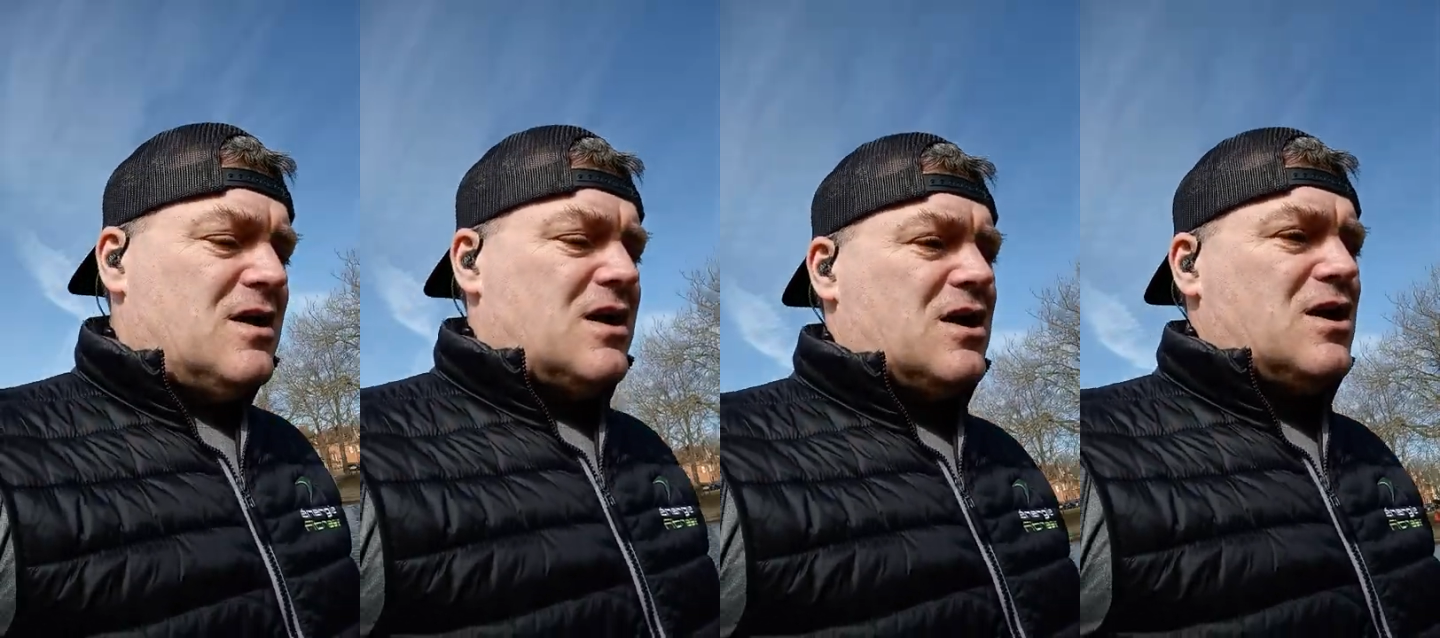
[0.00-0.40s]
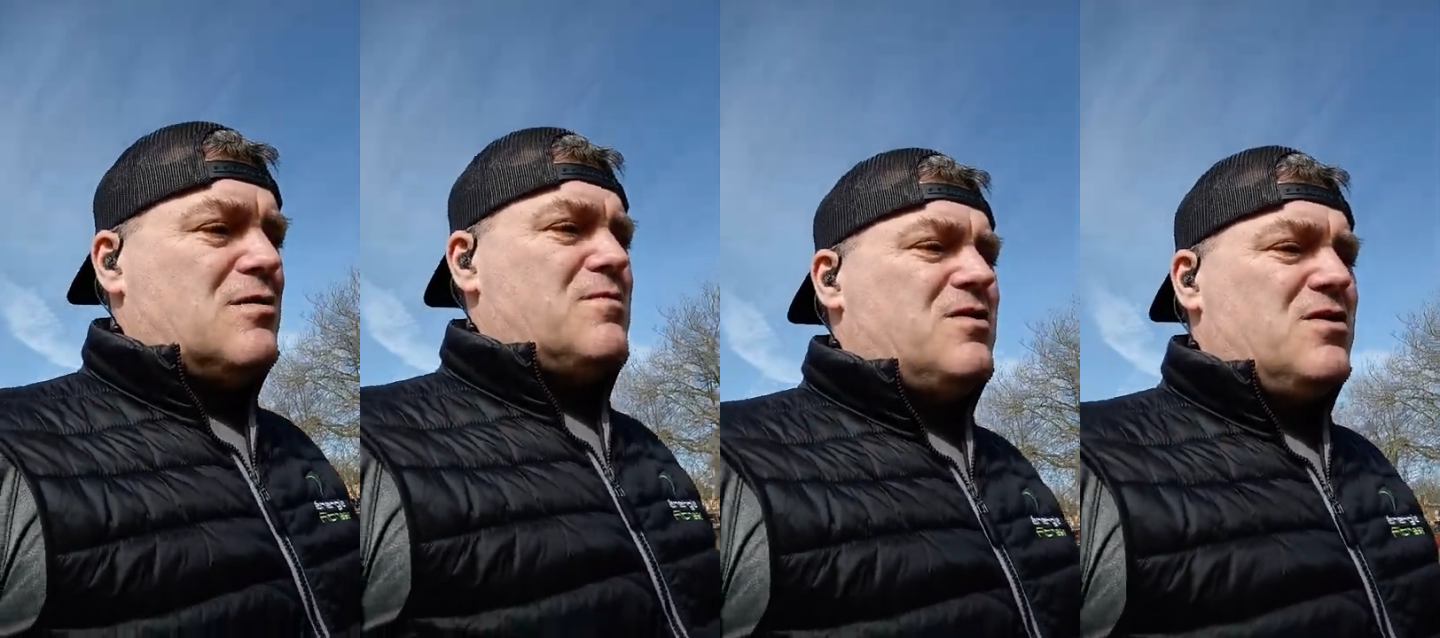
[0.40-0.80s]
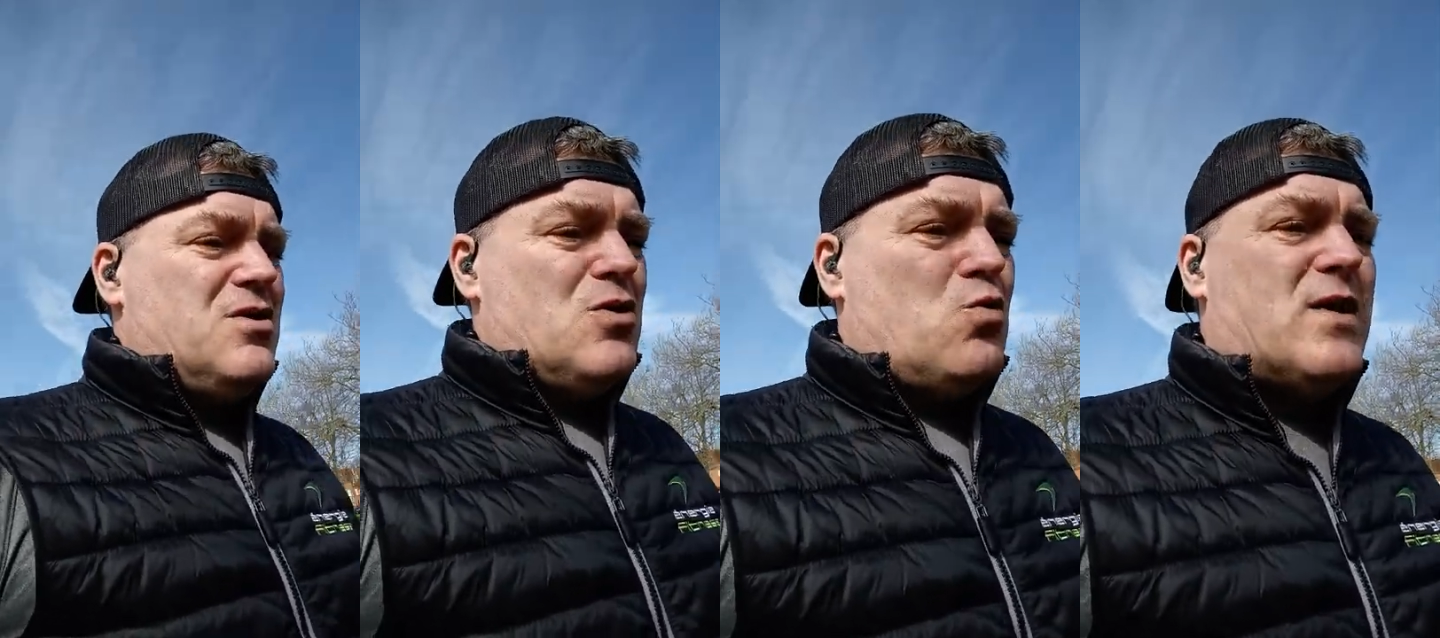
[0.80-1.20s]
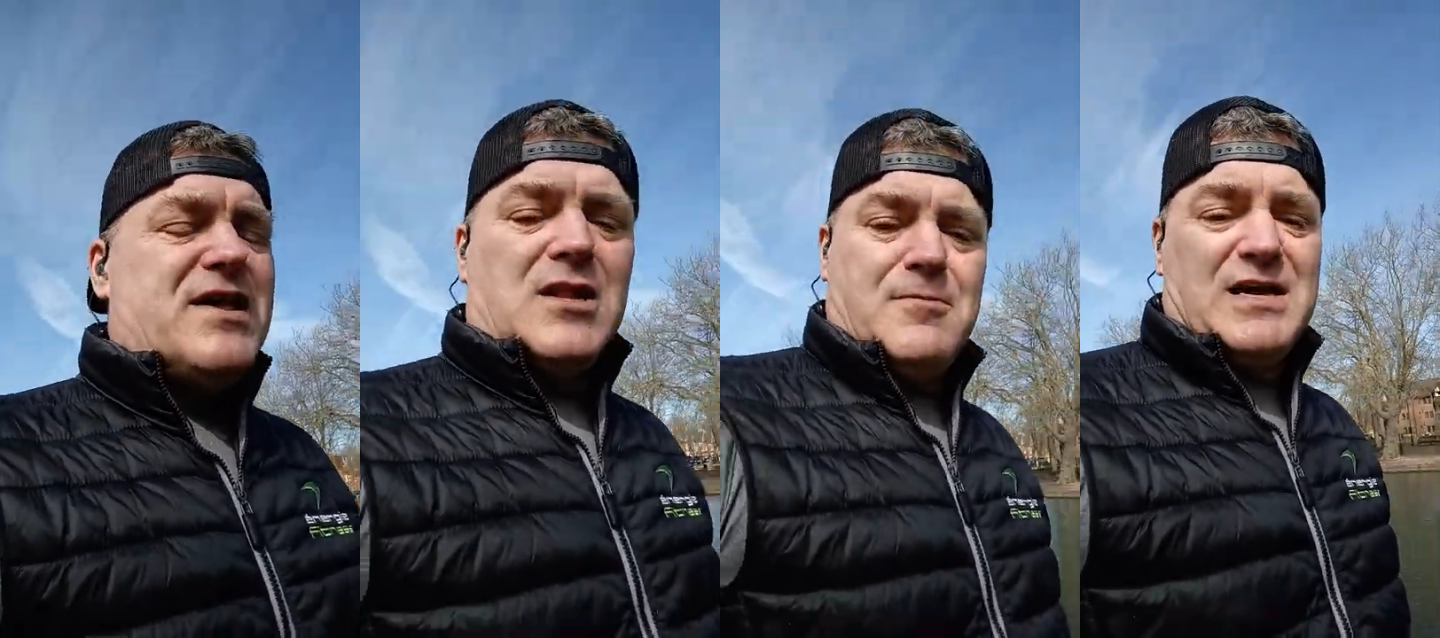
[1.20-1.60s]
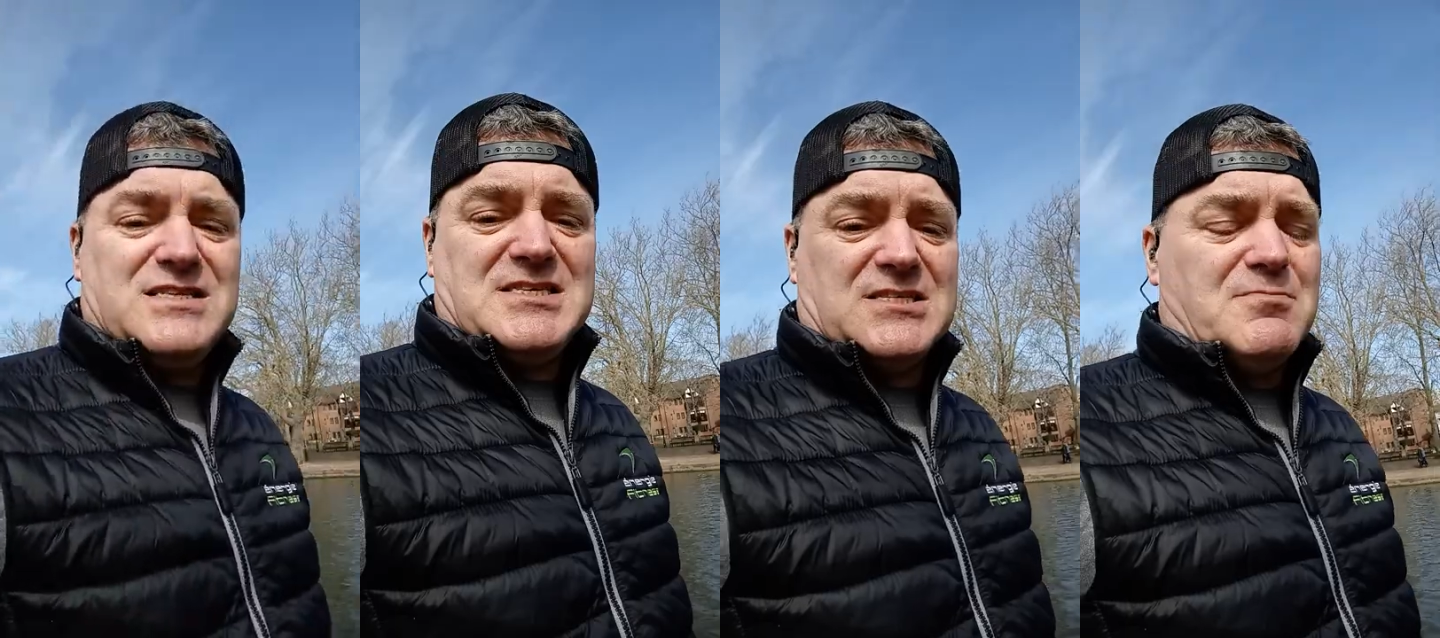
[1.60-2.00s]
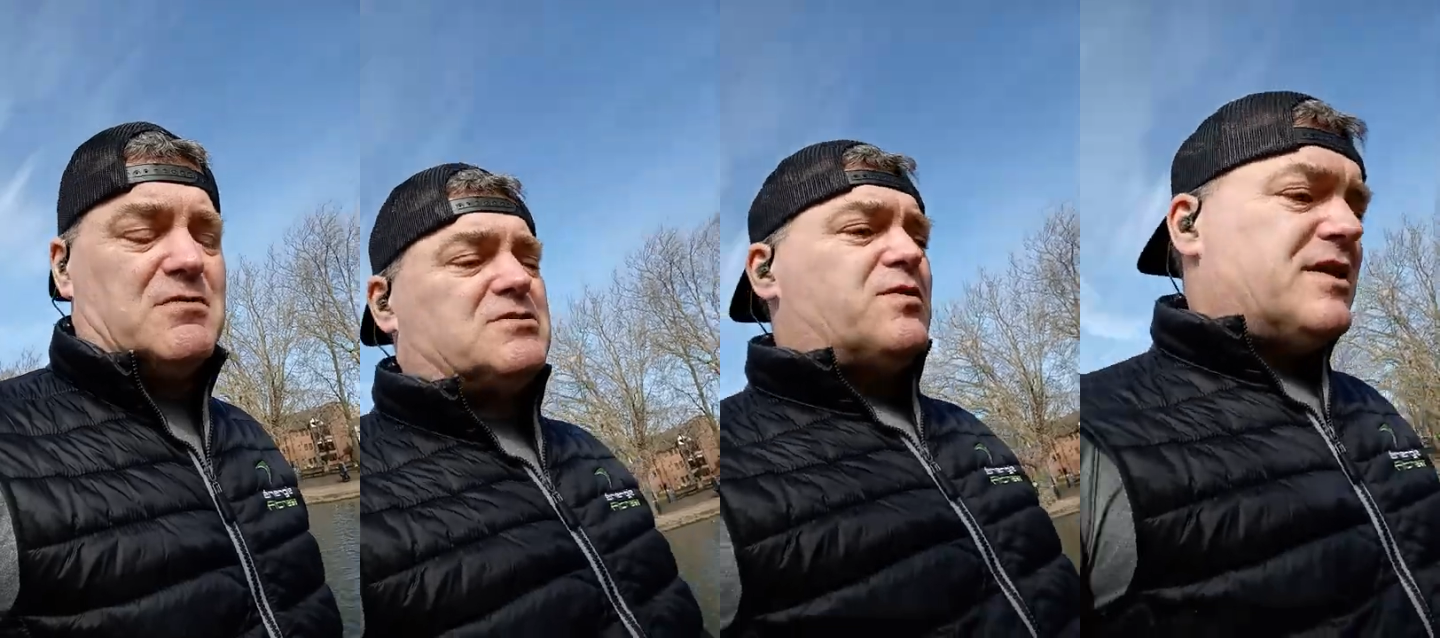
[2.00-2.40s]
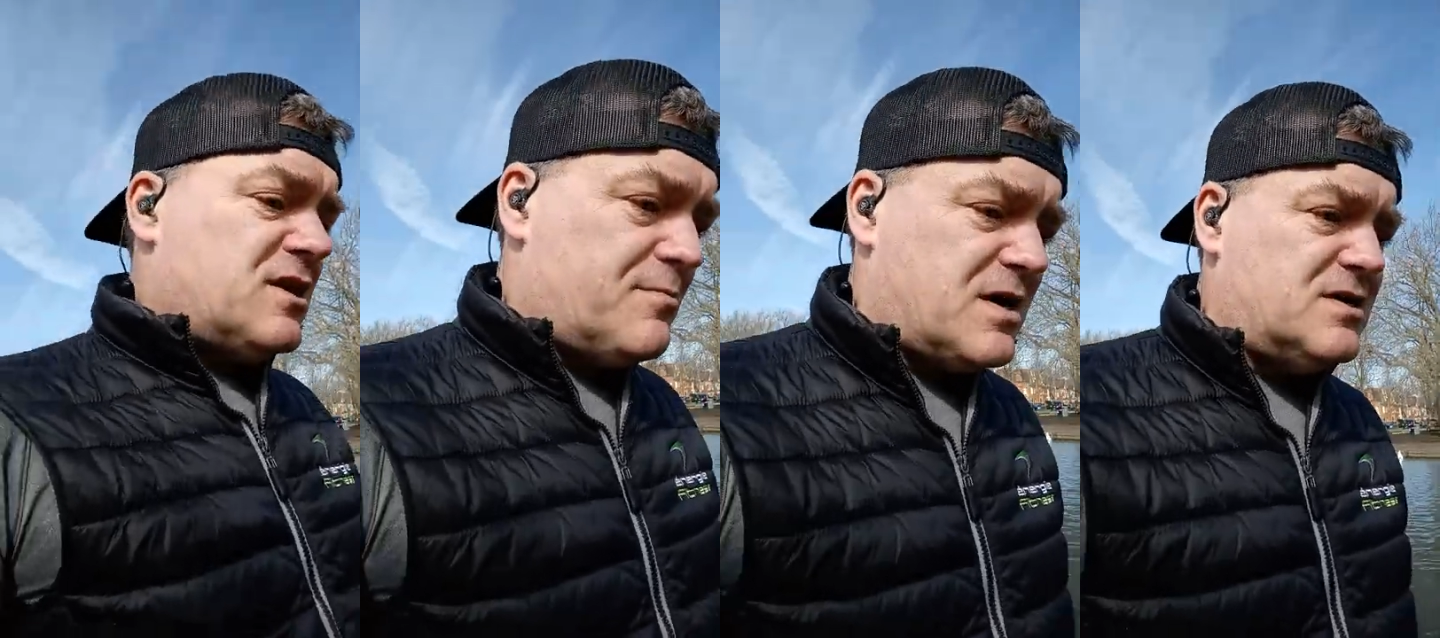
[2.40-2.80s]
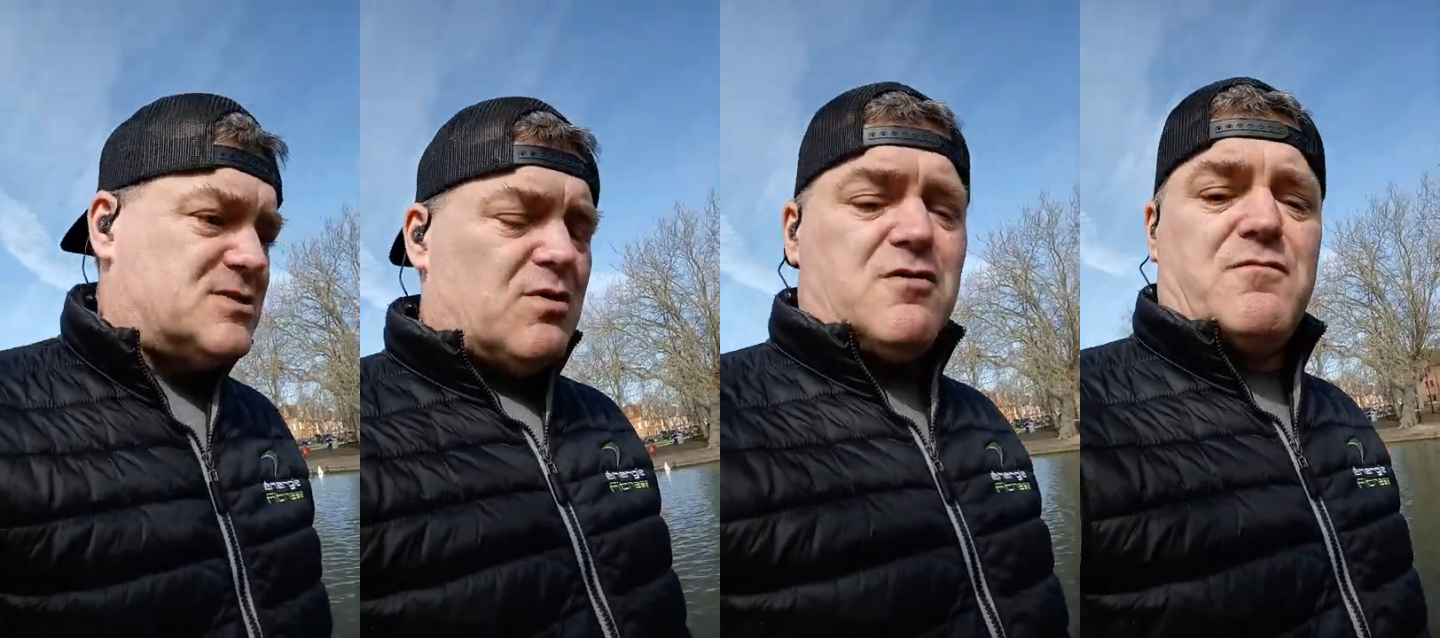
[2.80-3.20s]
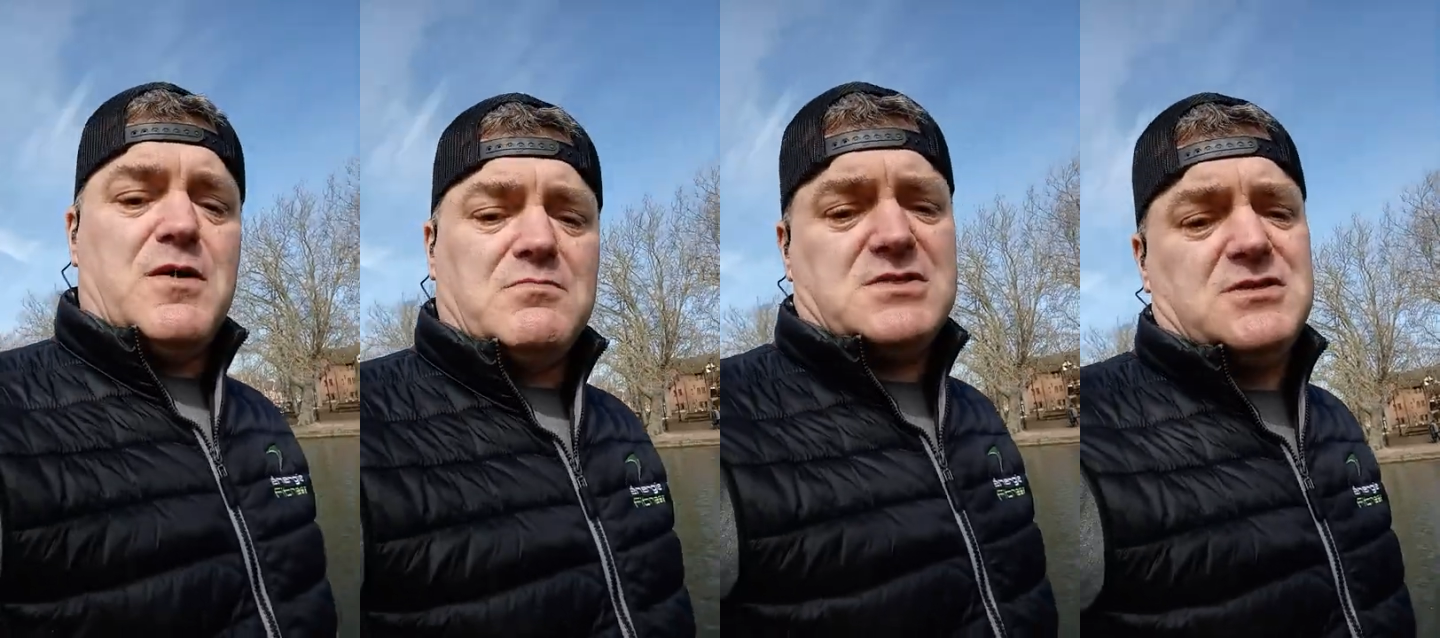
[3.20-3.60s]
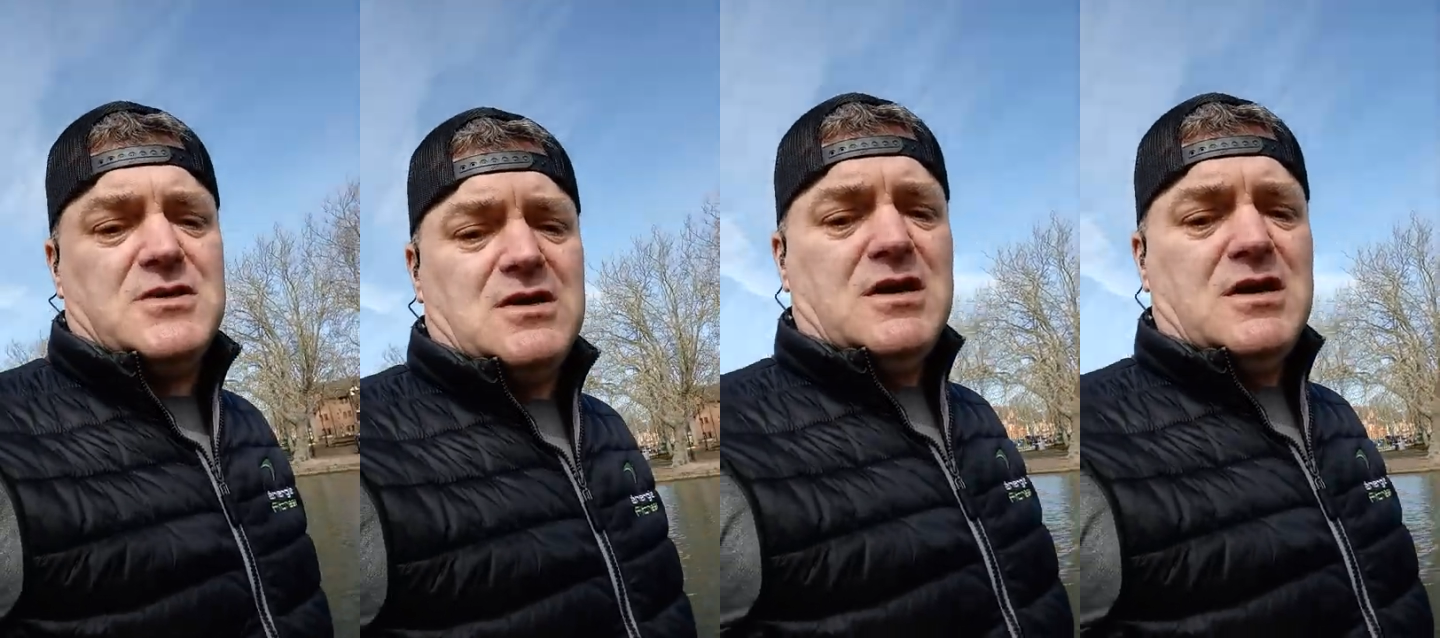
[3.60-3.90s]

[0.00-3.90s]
where they're going to be in 6 months, where they're going to be in 12 months.